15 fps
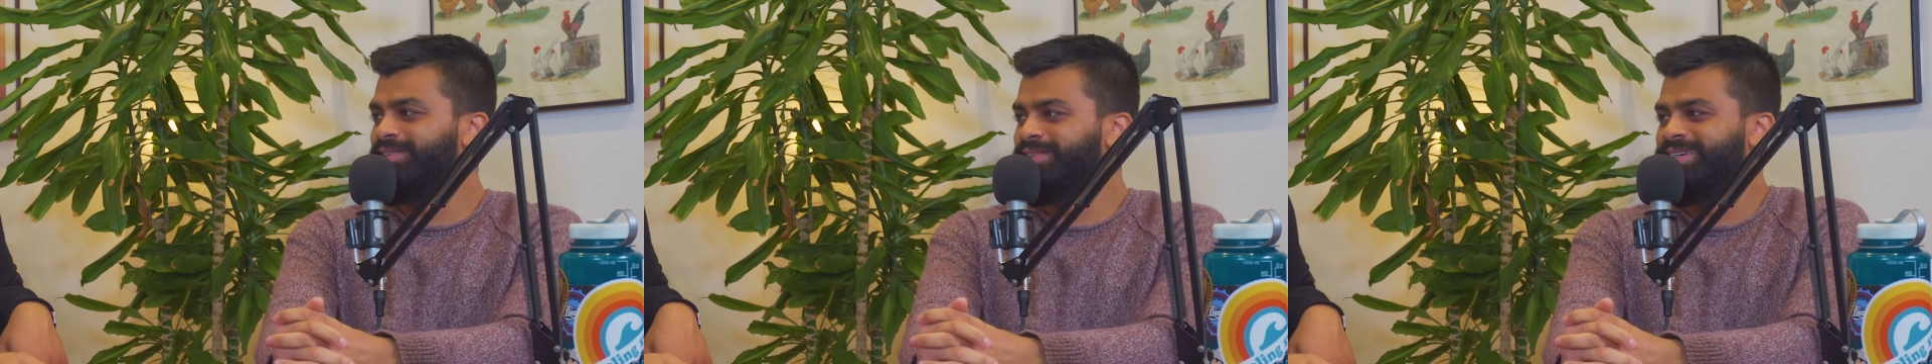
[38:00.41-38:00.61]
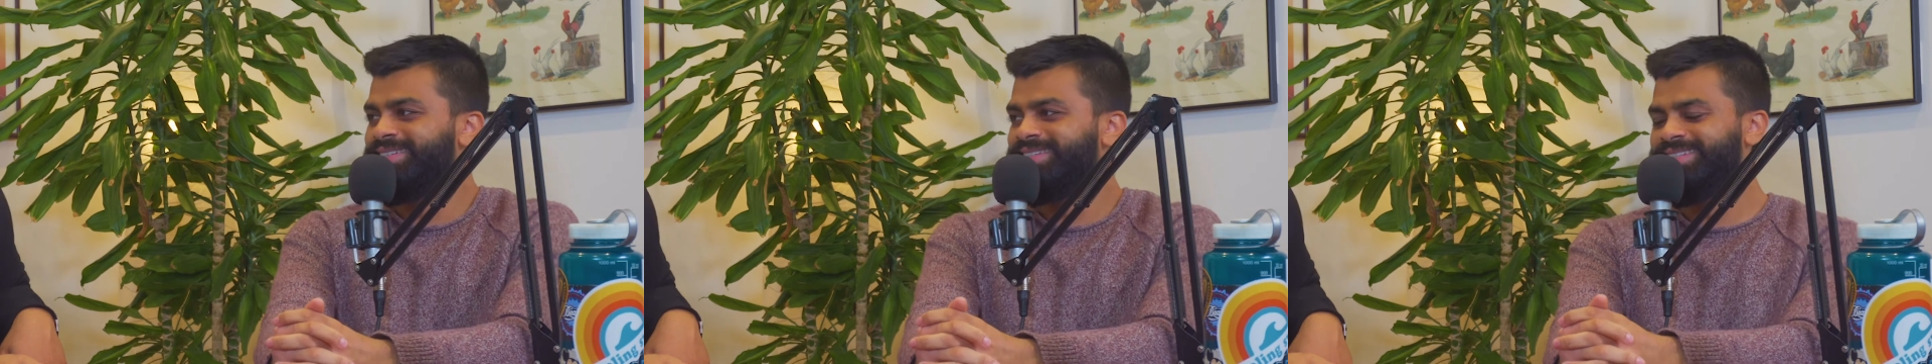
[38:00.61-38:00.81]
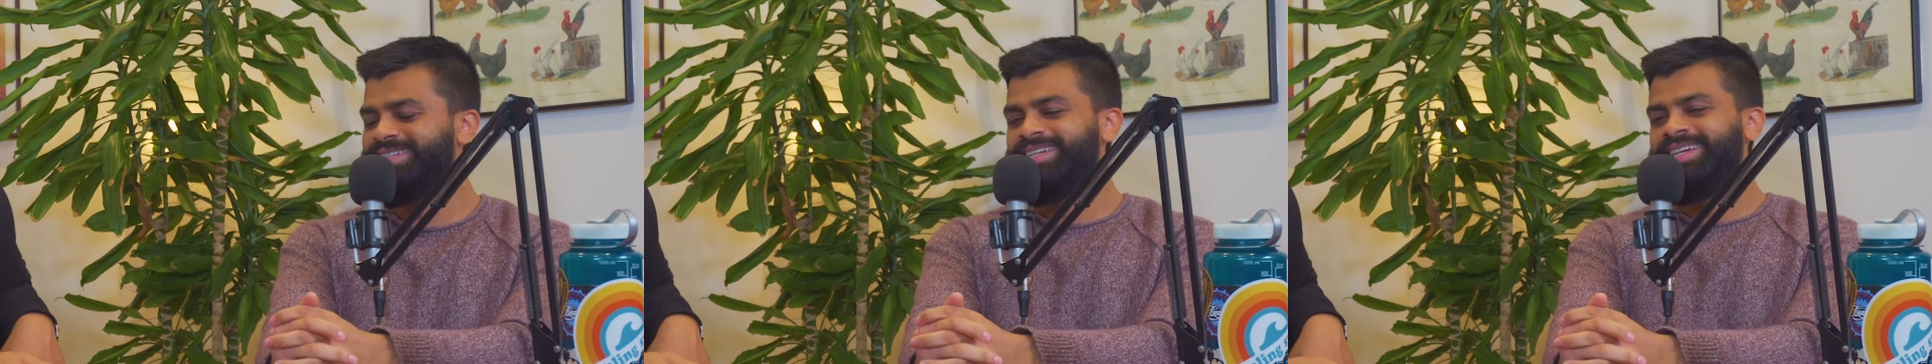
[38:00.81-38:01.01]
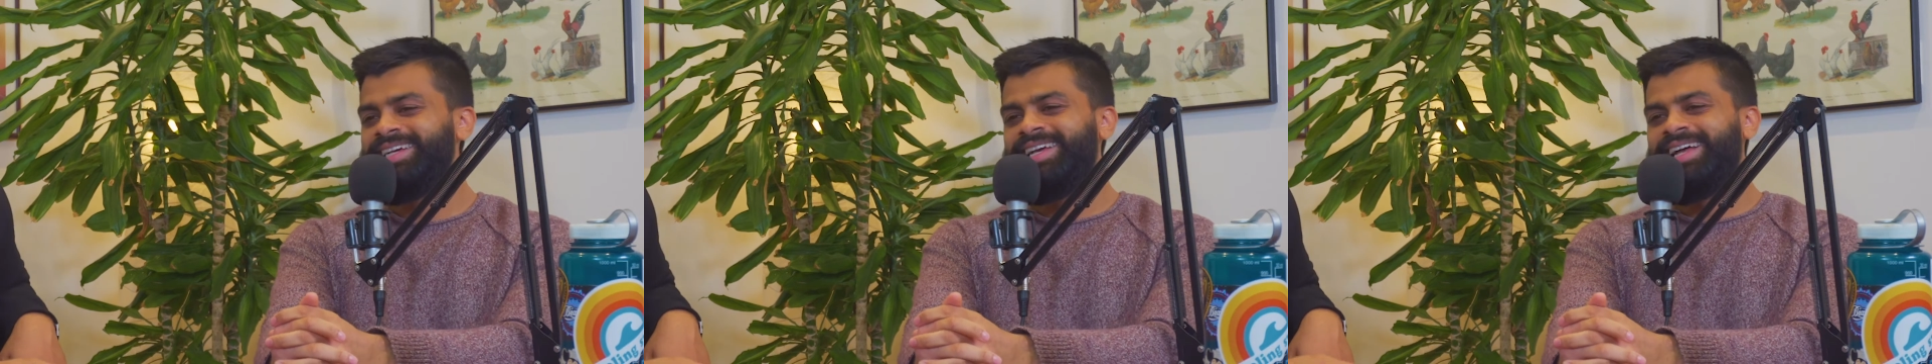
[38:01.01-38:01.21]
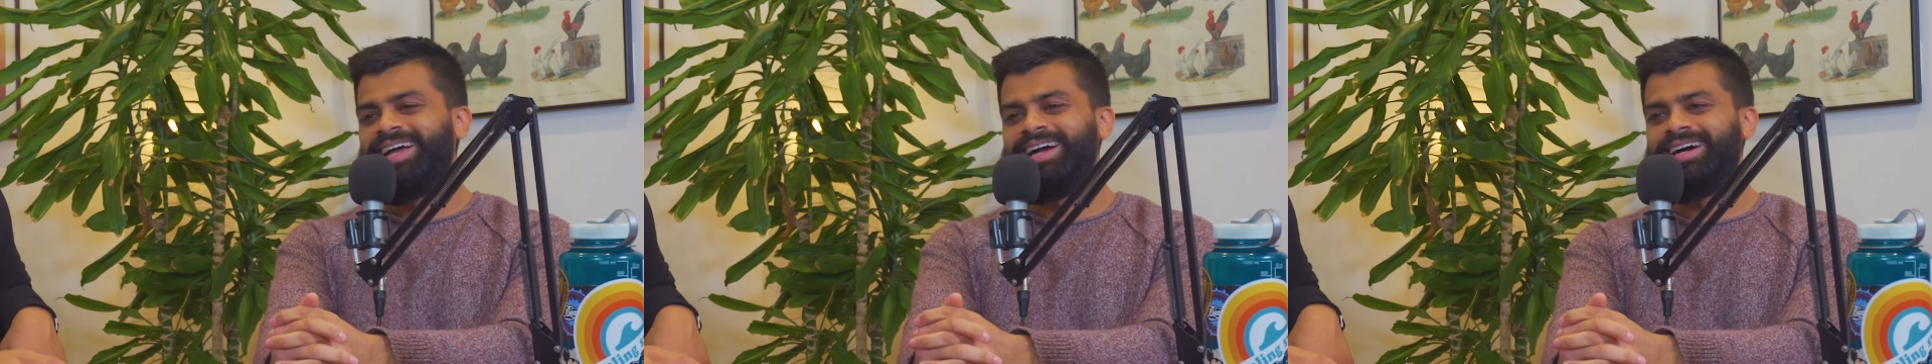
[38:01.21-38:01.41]

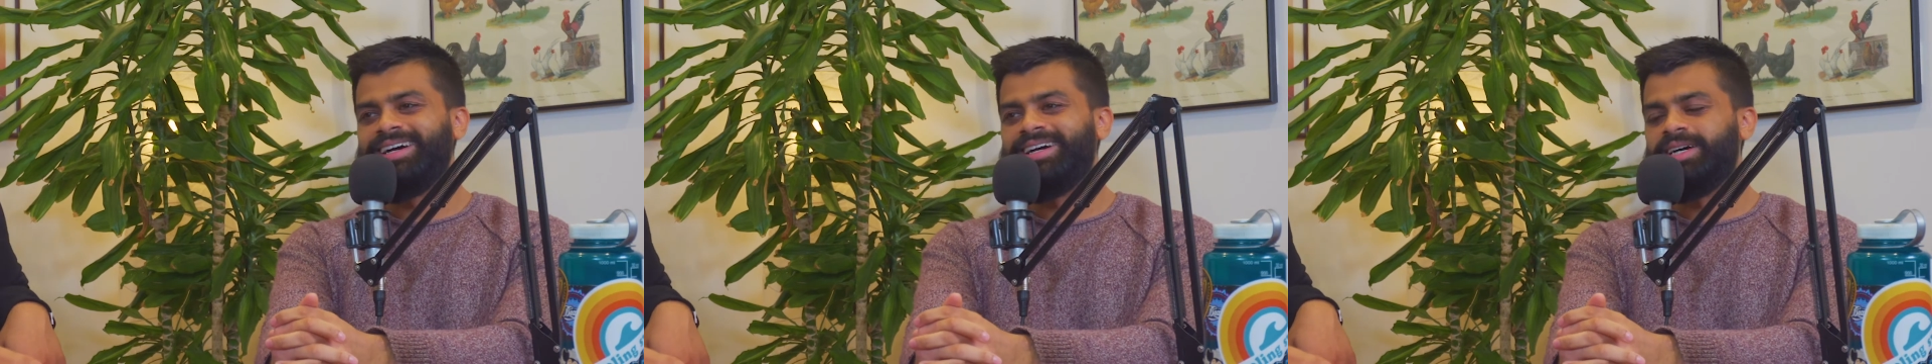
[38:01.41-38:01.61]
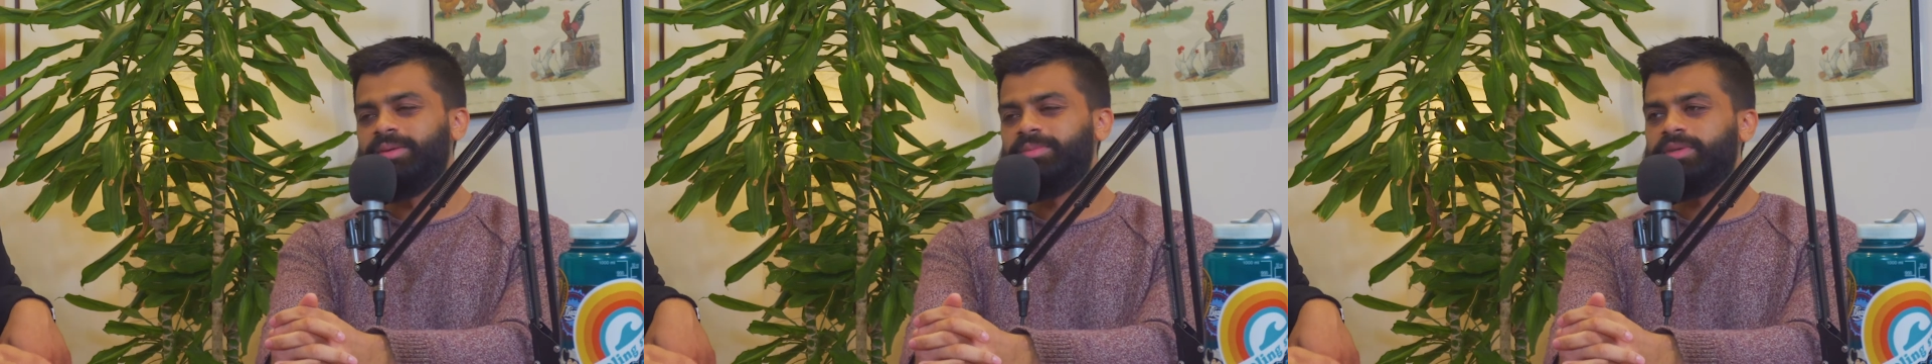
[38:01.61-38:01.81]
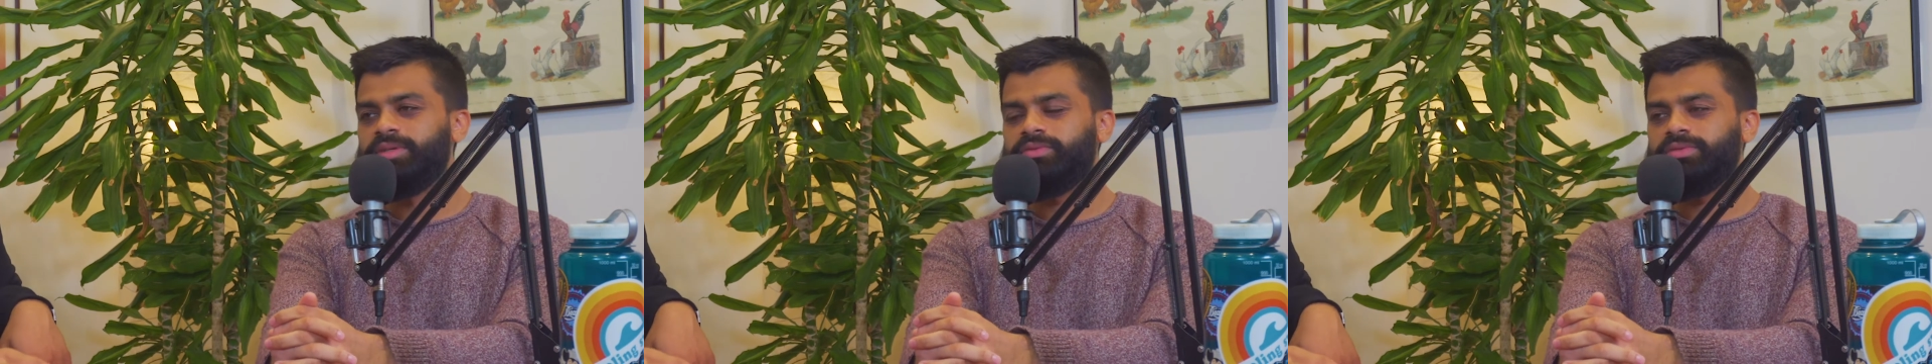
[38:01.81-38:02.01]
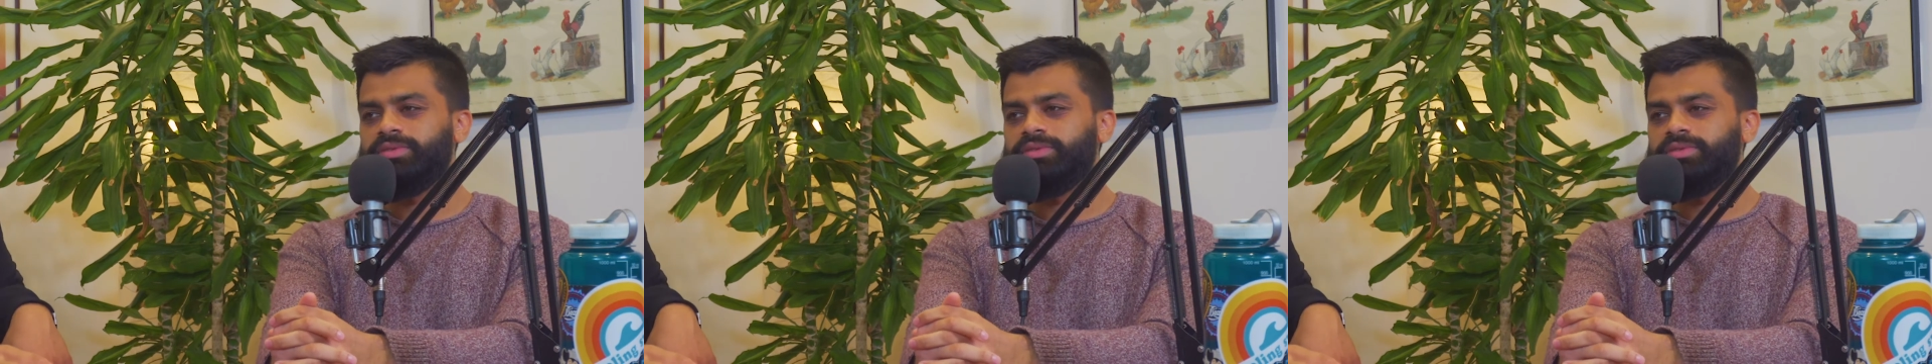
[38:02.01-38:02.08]
about.